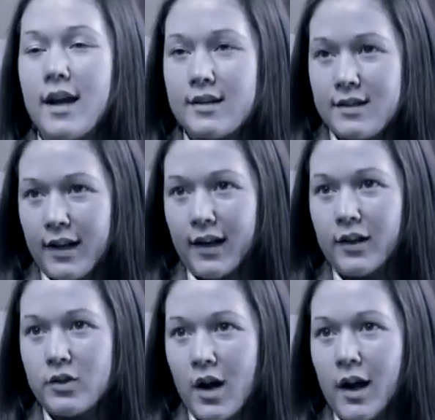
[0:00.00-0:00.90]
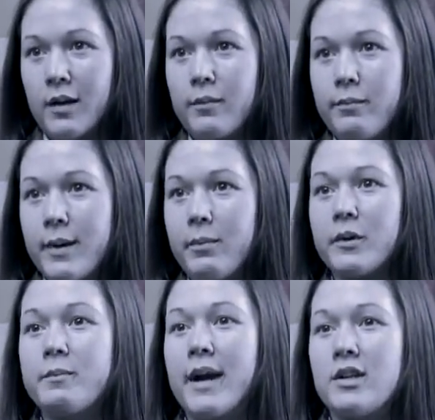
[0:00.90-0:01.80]
testing and trying
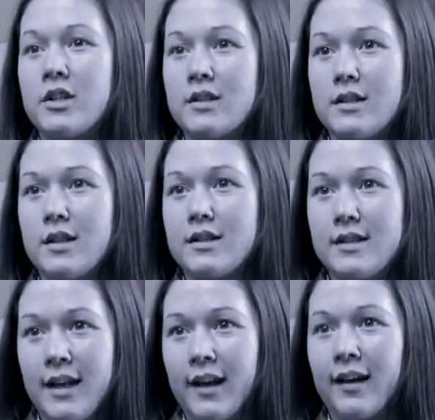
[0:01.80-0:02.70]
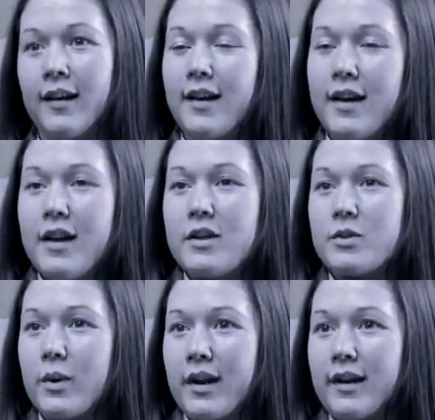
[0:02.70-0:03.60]
people's patience to see and
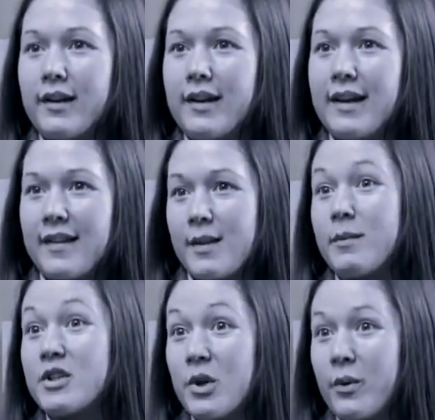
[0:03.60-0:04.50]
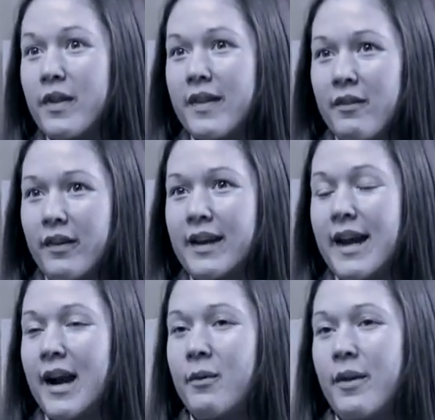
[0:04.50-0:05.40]
sort of get them to show that they really
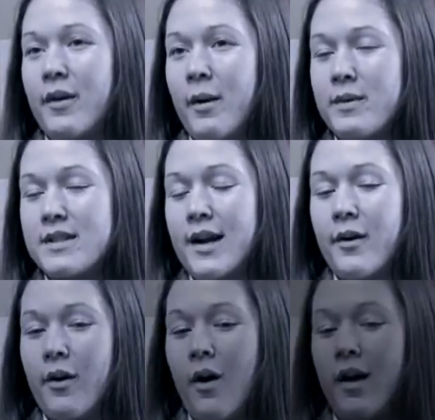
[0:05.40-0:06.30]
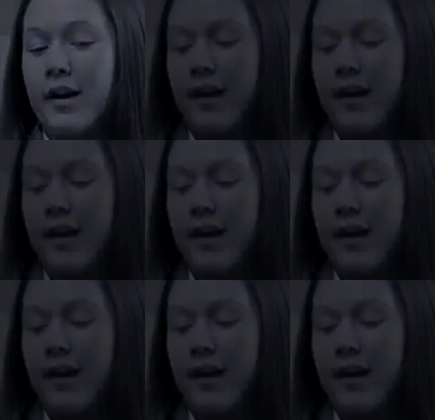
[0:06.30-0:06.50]
cared whether I was there or not.